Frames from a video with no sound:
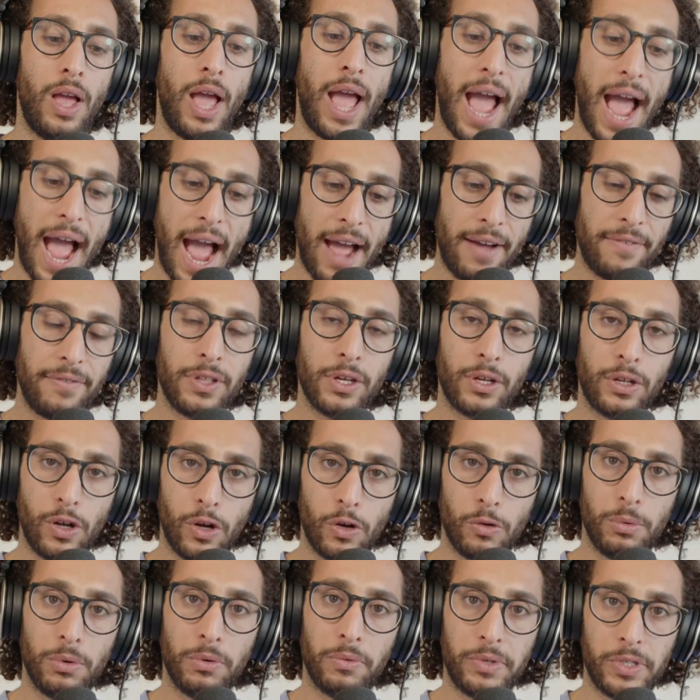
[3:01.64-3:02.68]
have the
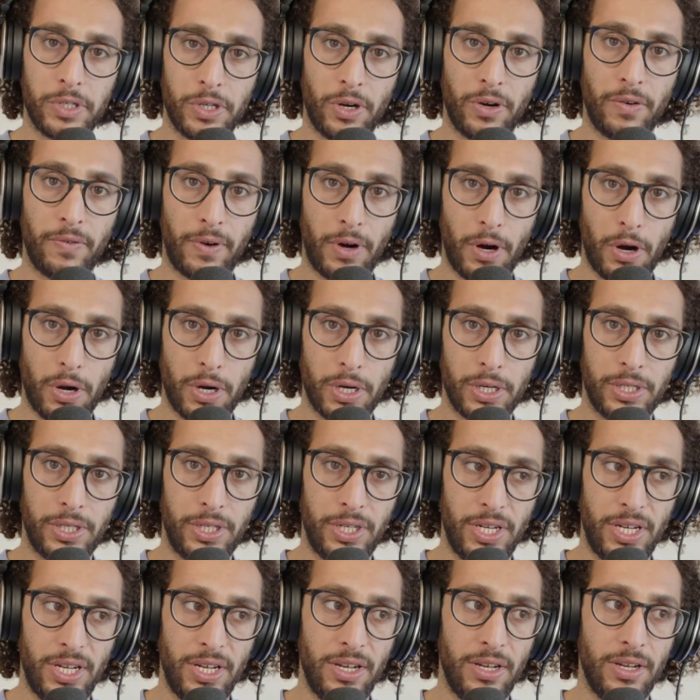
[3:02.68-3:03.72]
global reserve
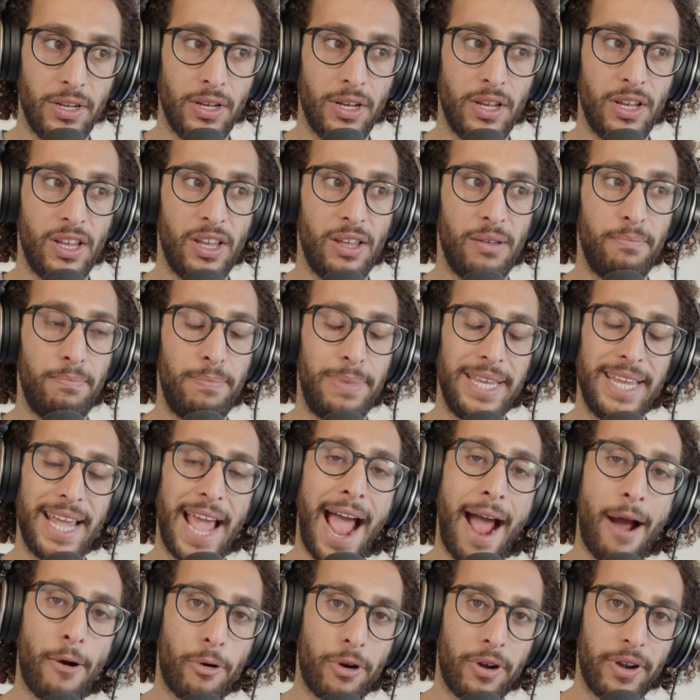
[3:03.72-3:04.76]
currency be
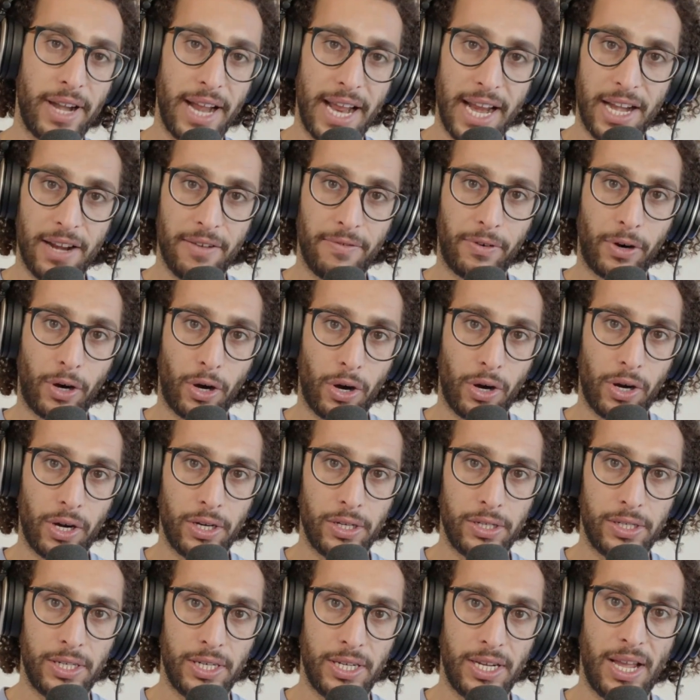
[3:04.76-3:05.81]
our native
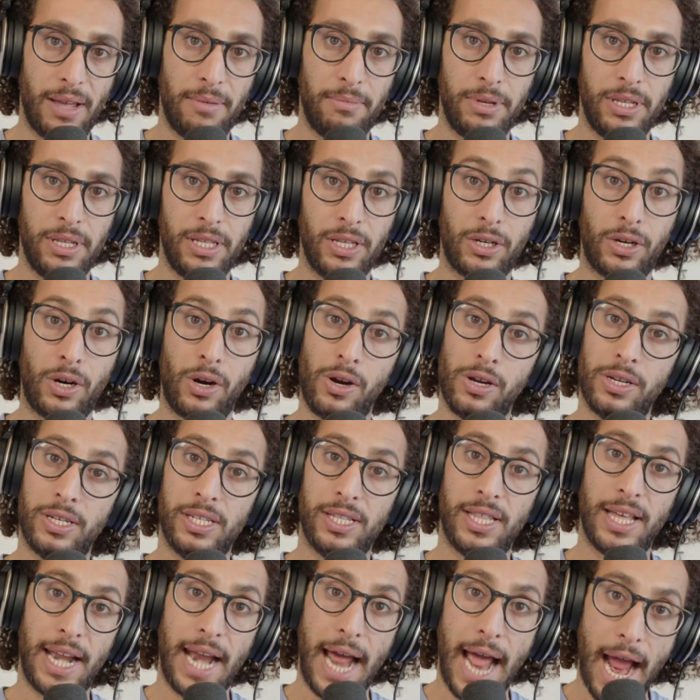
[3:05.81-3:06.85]
currency and be the currency
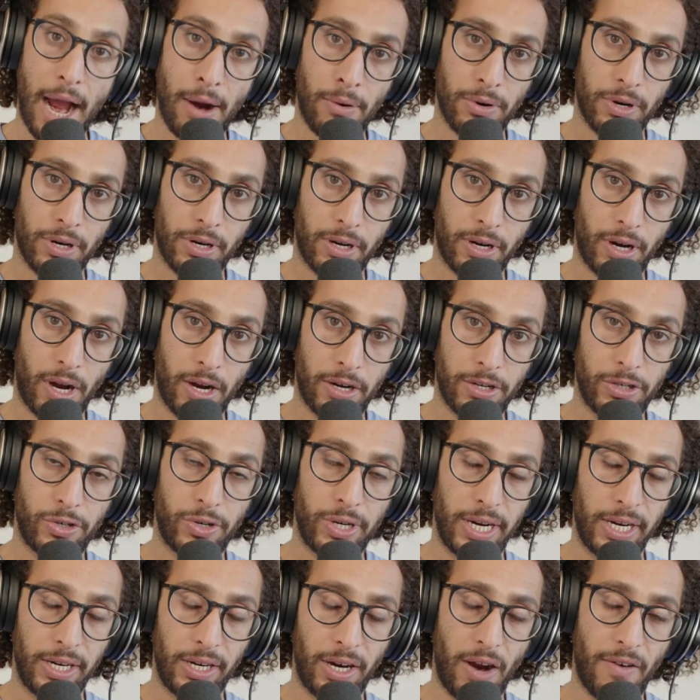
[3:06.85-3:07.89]
that our
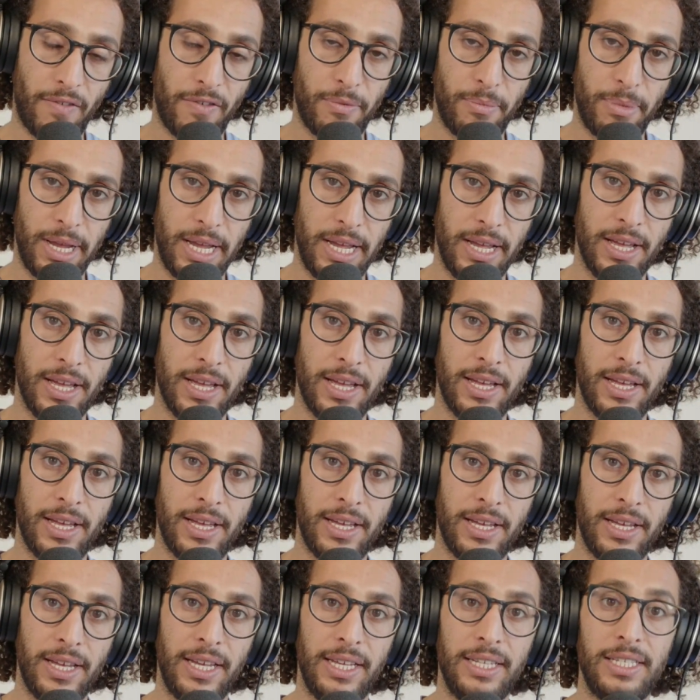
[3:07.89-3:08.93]
country and government
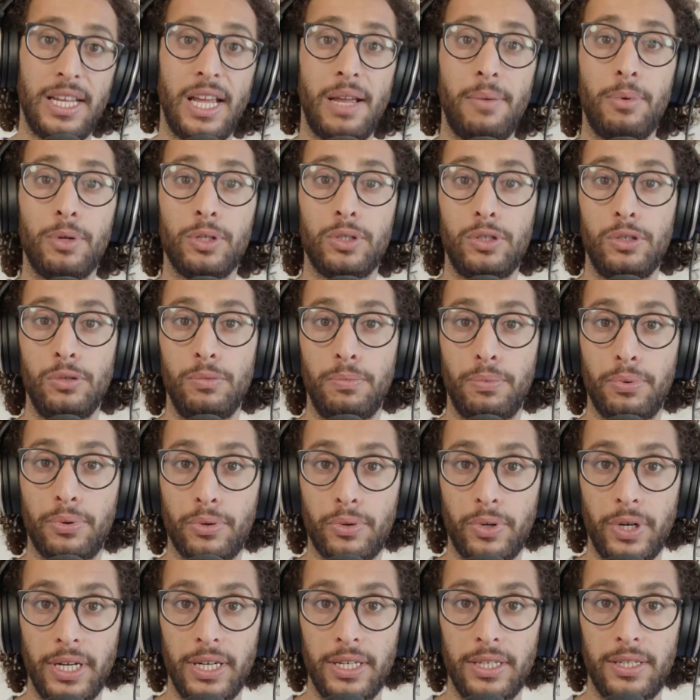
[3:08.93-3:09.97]
is able to
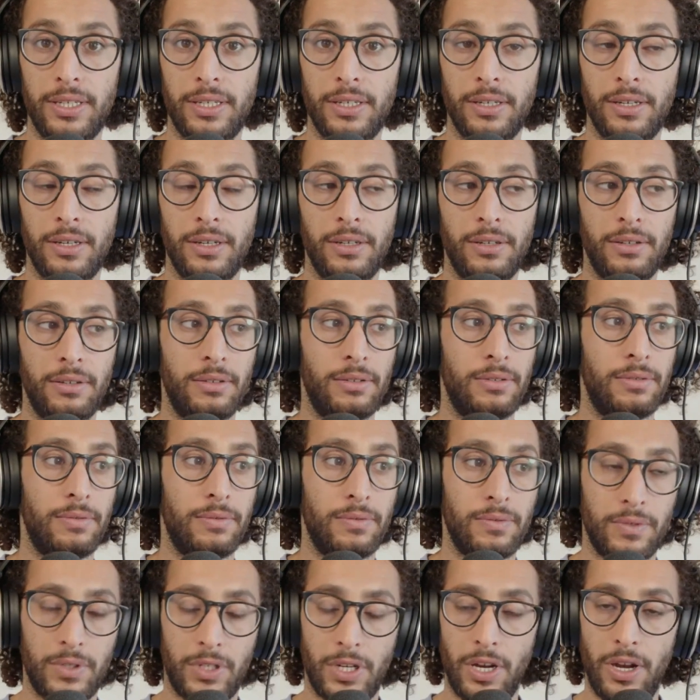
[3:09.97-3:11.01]
print
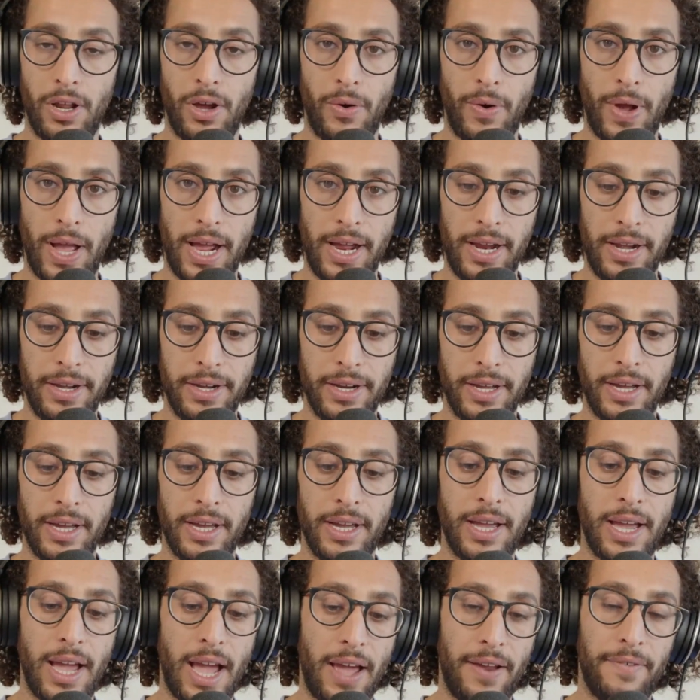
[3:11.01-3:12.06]
to no end.
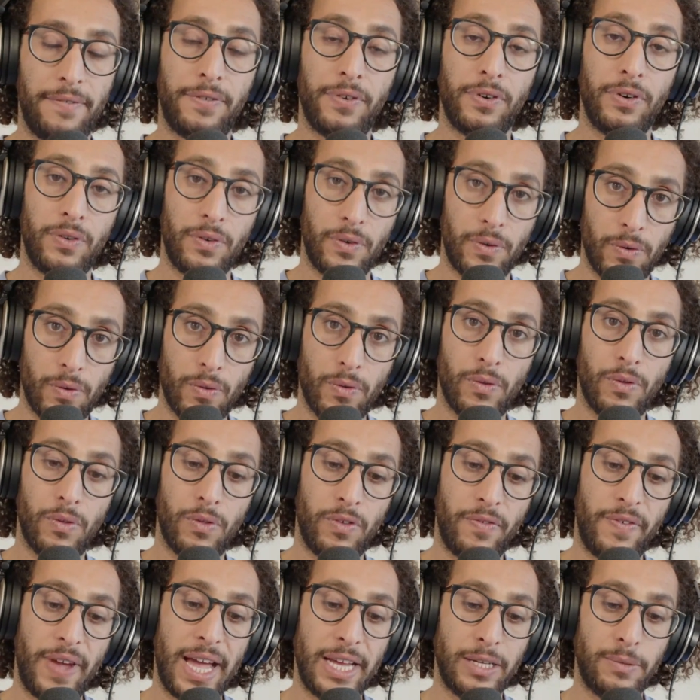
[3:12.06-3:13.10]
And for
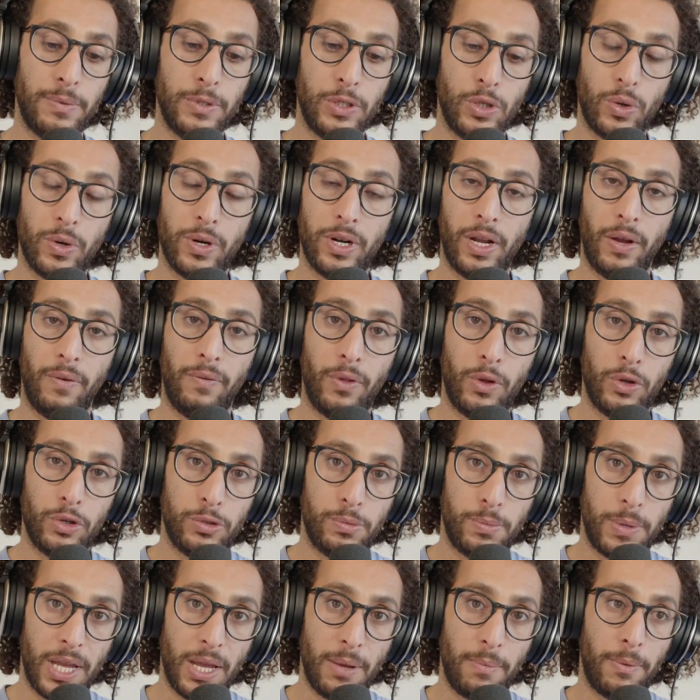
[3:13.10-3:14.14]
the vast majority of those
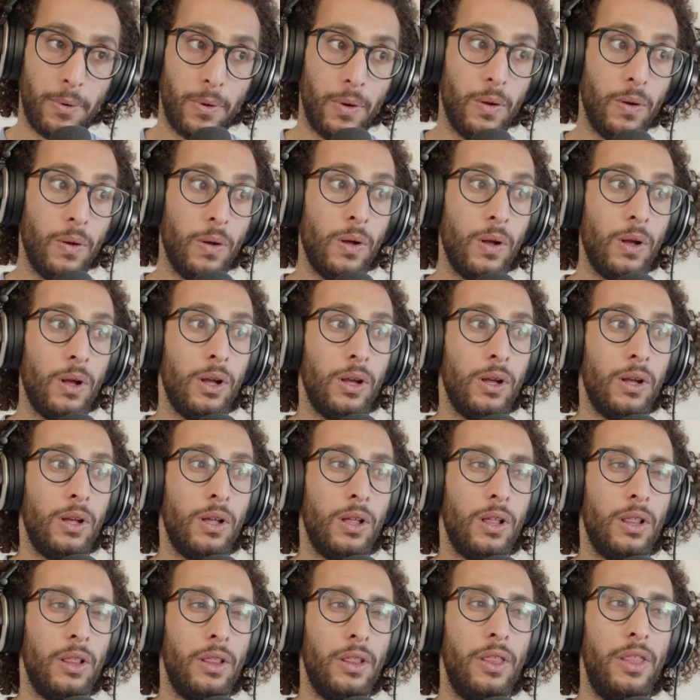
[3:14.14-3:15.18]
people,
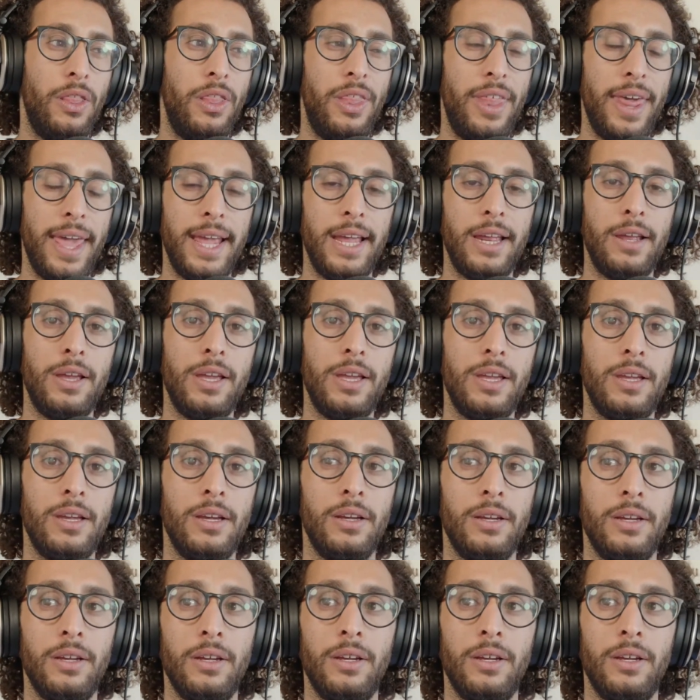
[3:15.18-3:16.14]
they